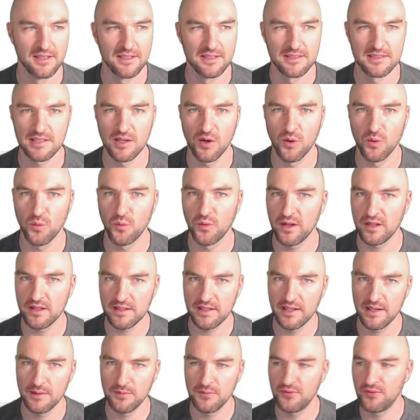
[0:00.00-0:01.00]
So
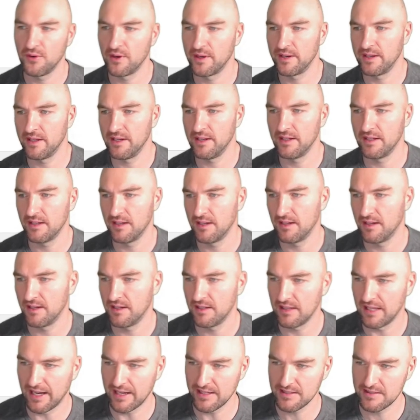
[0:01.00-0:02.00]
welcome for the
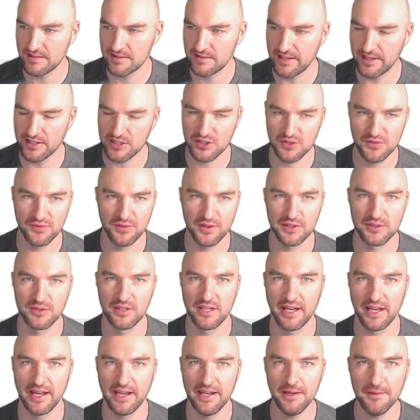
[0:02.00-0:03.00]
last session for
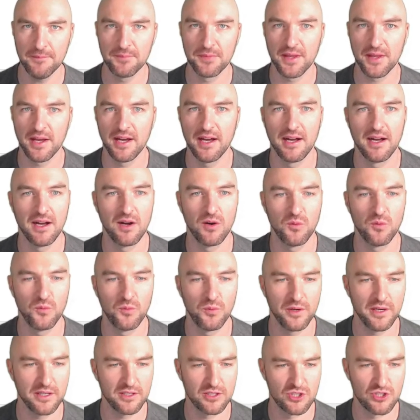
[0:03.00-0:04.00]
today,
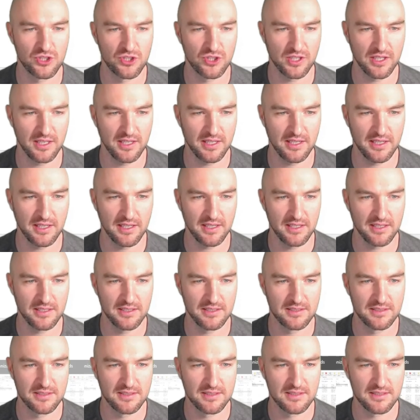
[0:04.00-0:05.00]
which
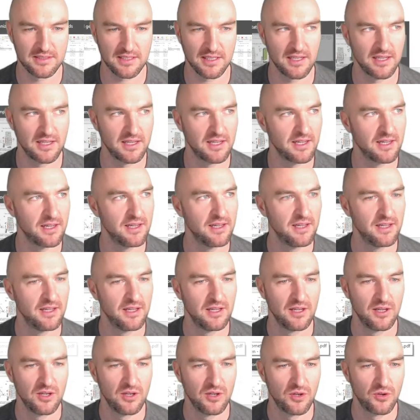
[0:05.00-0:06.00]
is
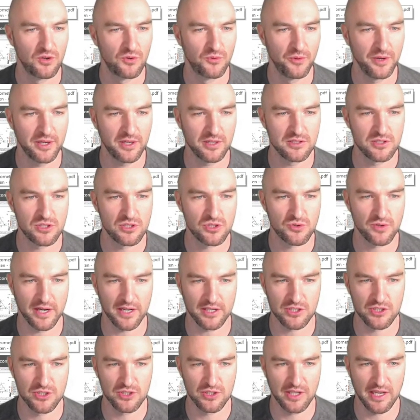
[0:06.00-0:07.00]

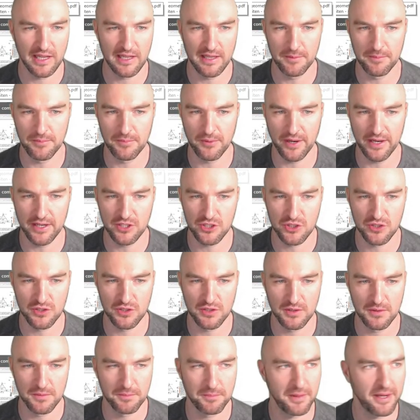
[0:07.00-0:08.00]
reconstruction
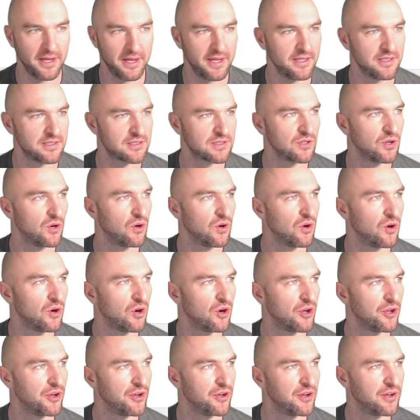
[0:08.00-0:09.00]
calibration based
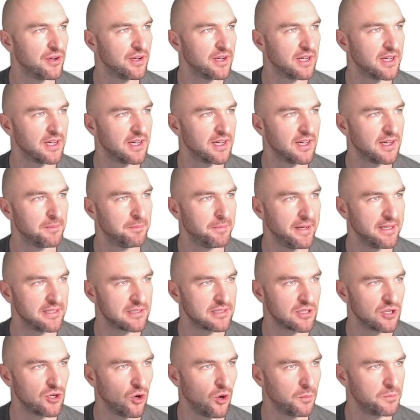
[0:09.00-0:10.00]
on
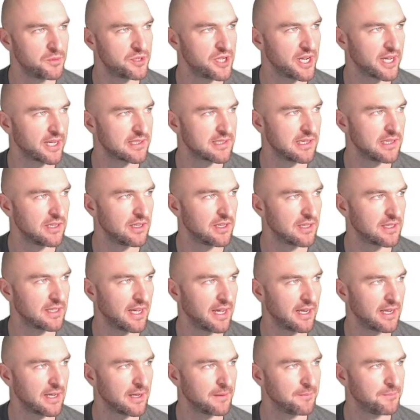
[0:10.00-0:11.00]
objects in your
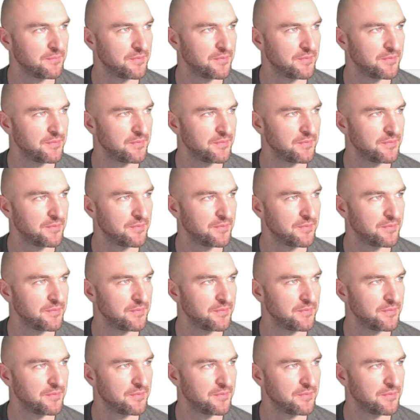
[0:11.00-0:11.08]
data.